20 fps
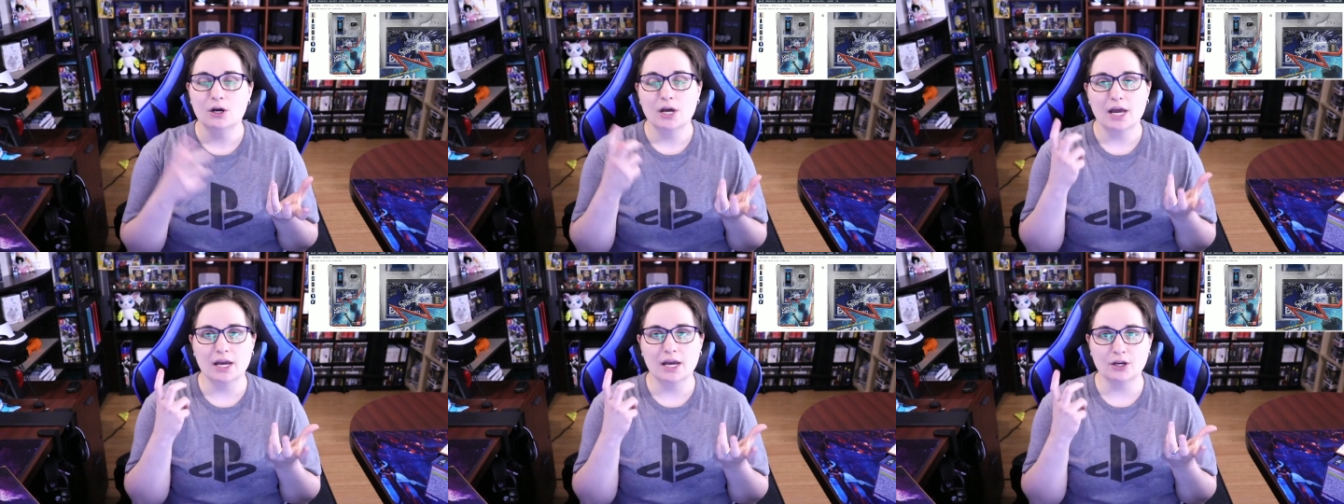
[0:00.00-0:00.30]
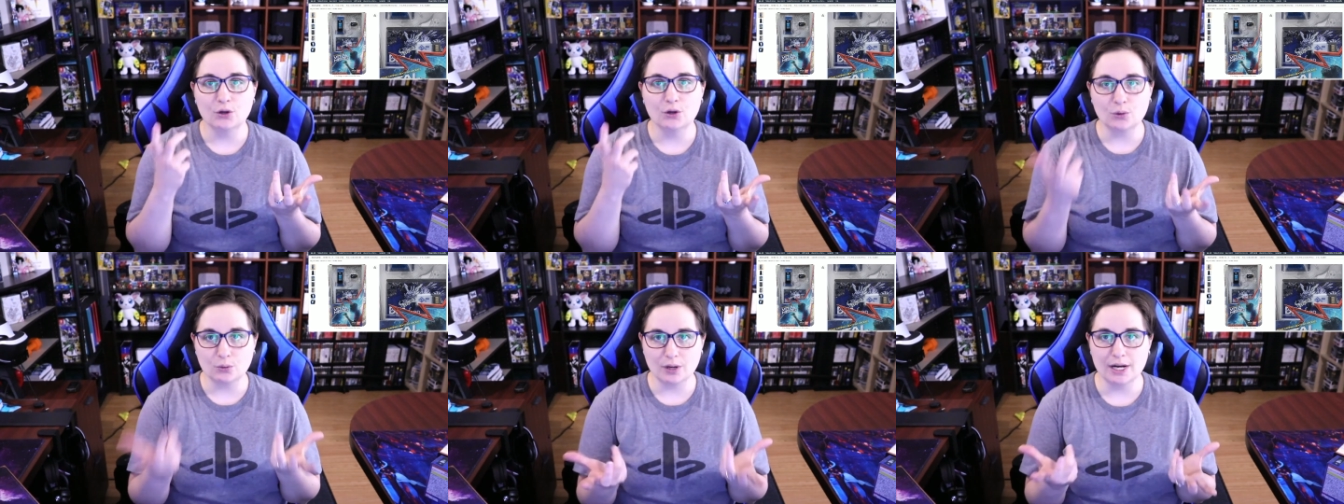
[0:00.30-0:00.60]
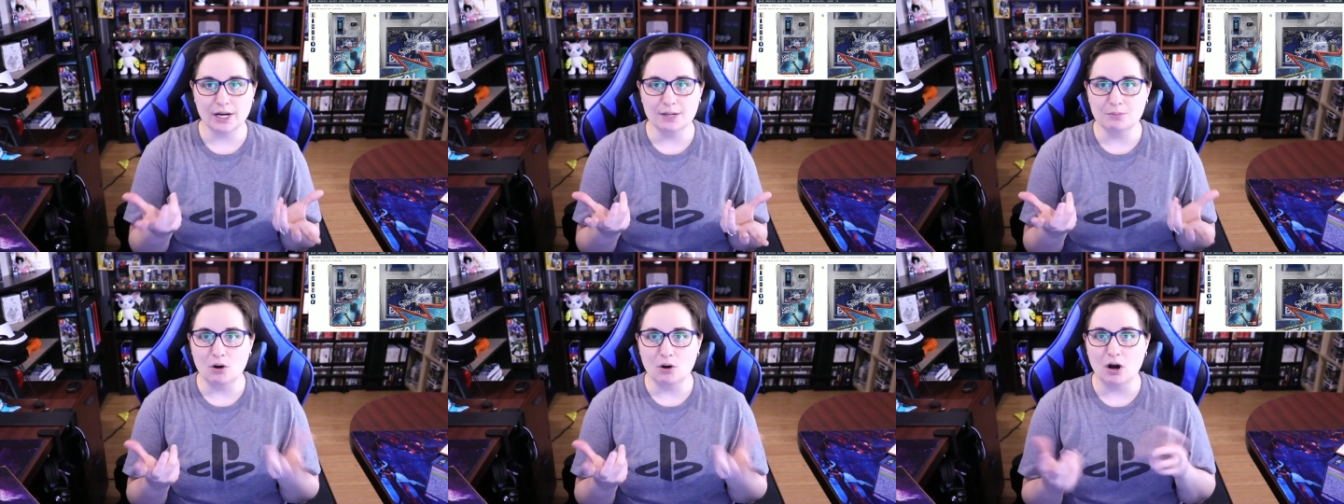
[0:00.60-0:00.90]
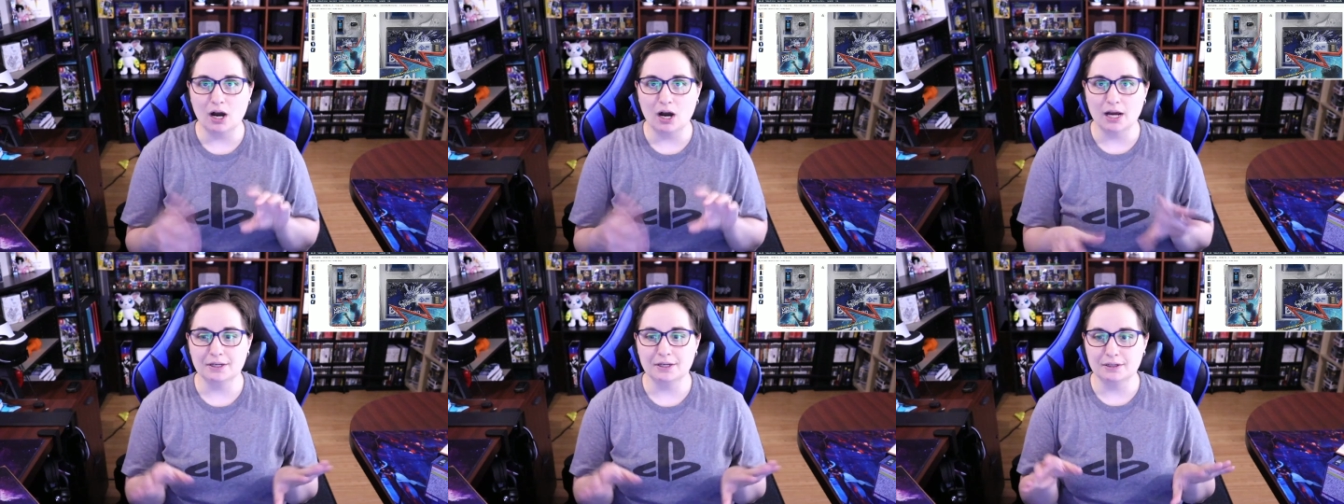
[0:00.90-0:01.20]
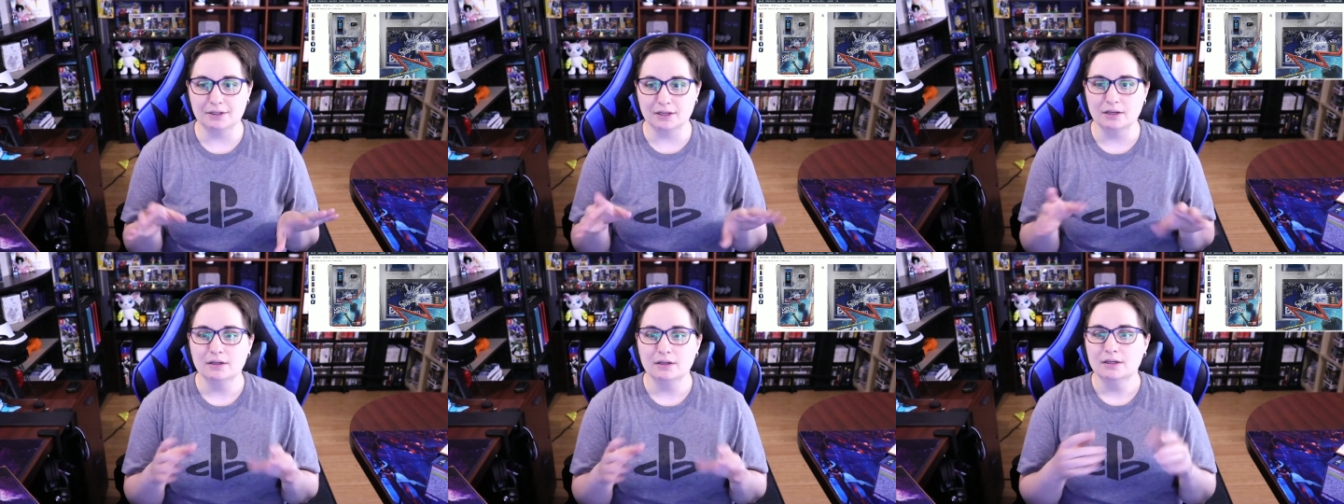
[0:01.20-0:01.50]
and
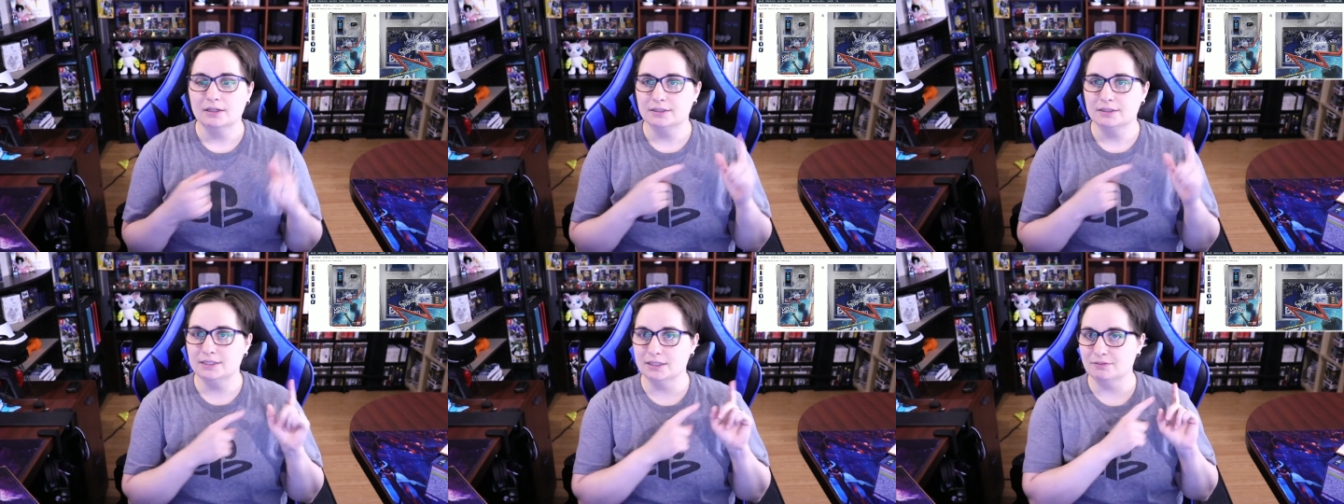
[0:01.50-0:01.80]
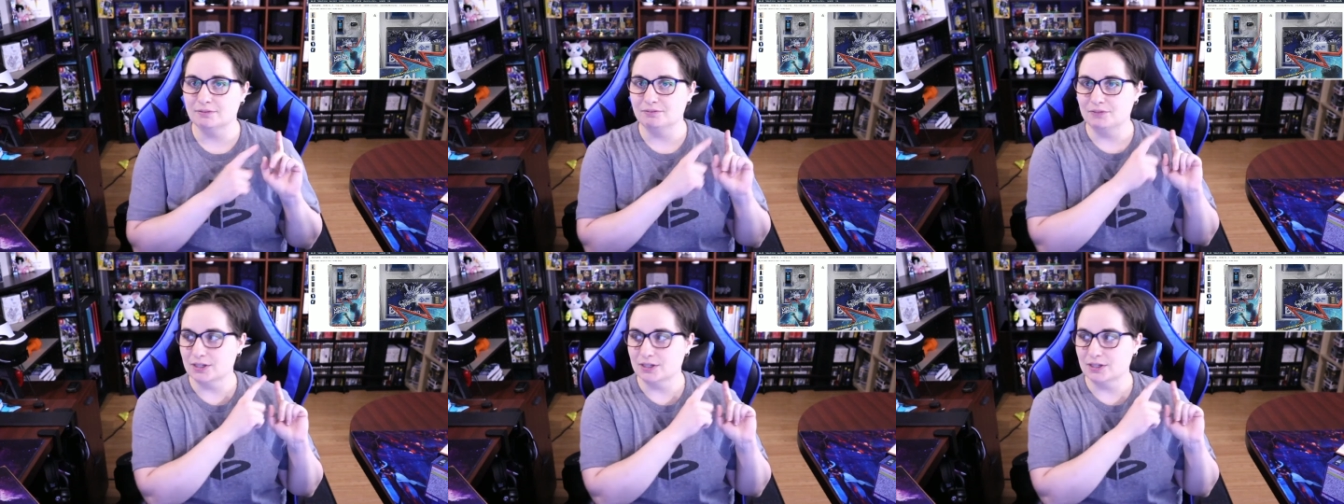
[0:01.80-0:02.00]
Greymon dim,